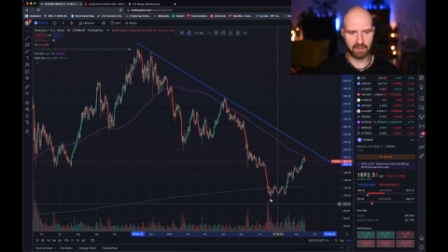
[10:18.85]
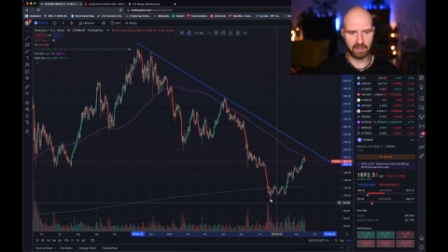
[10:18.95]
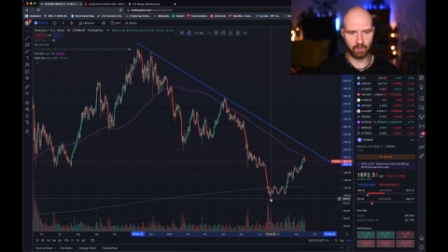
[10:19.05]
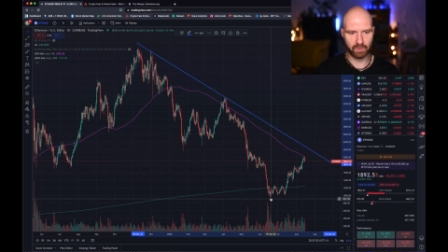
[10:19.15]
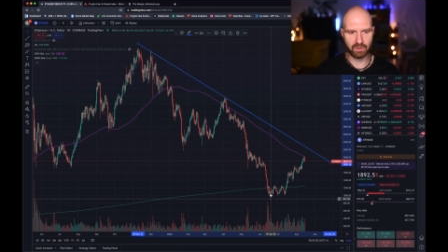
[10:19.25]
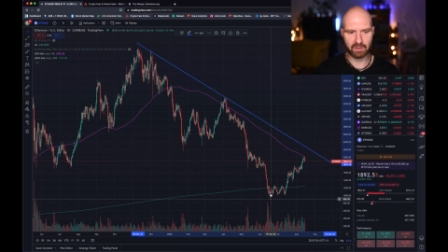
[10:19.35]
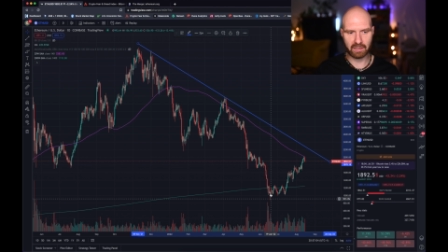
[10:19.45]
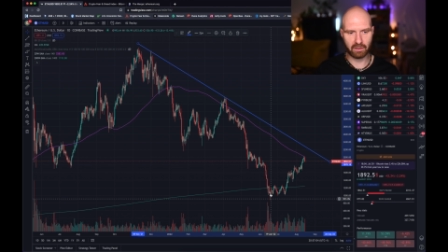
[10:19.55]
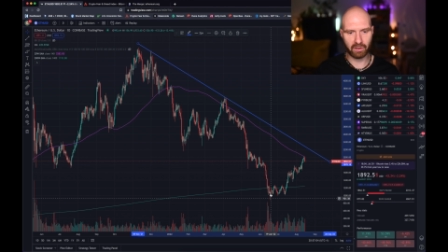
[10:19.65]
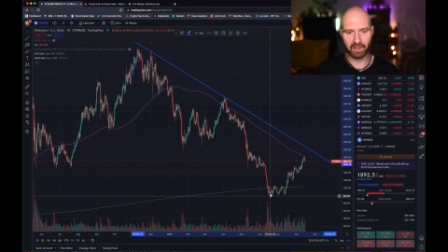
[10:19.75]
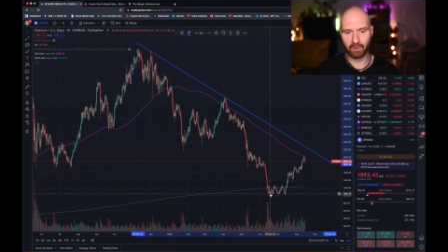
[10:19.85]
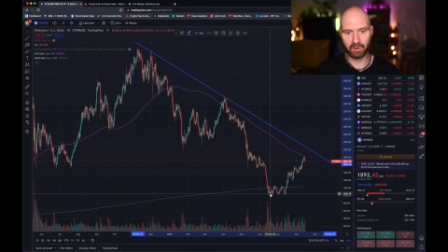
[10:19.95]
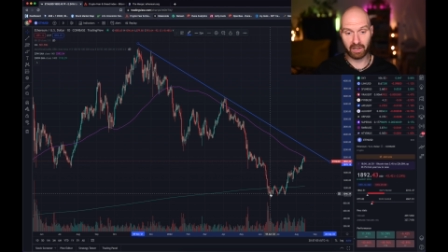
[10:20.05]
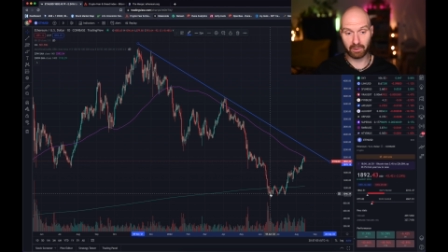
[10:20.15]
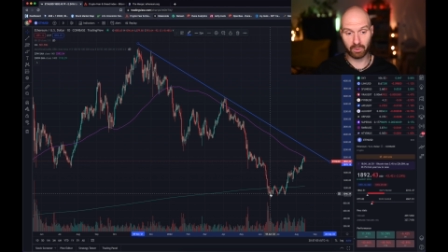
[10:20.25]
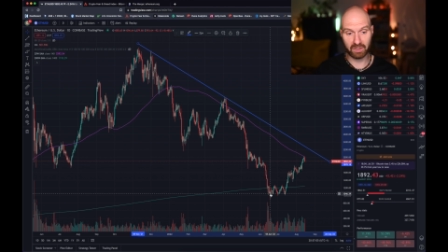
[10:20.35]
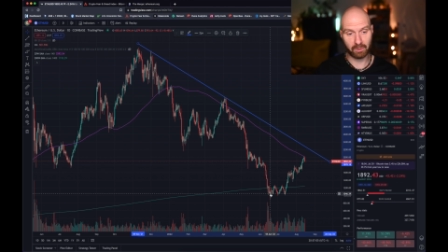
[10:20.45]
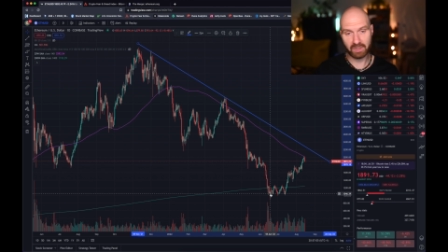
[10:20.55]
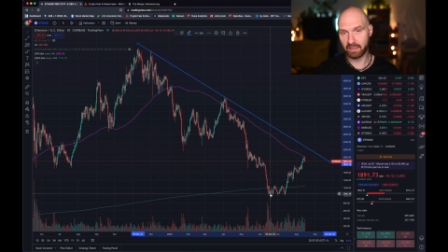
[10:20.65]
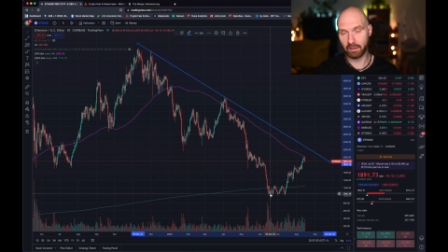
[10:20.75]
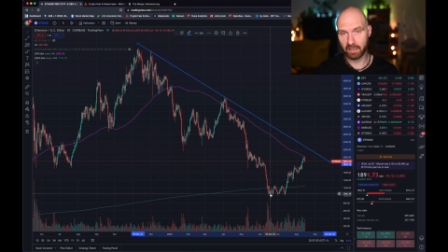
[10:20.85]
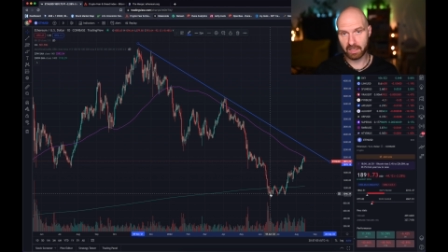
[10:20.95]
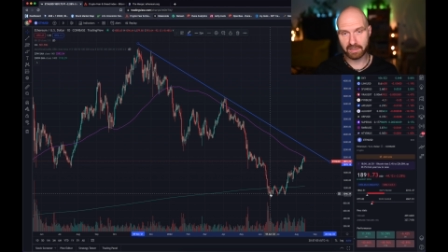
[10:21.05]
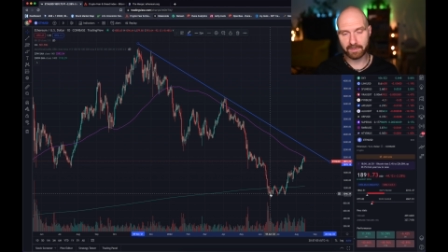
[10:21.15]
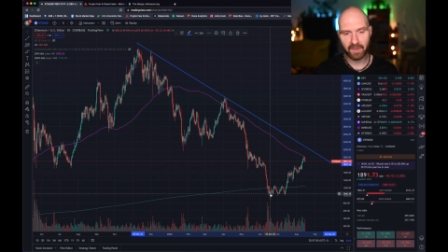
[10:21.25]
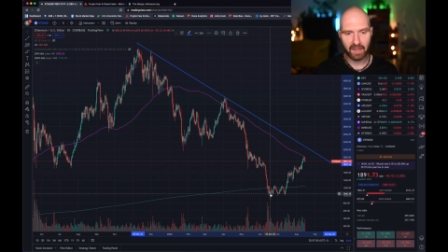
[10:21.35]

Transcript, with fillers: it was not that long ago around $1000 so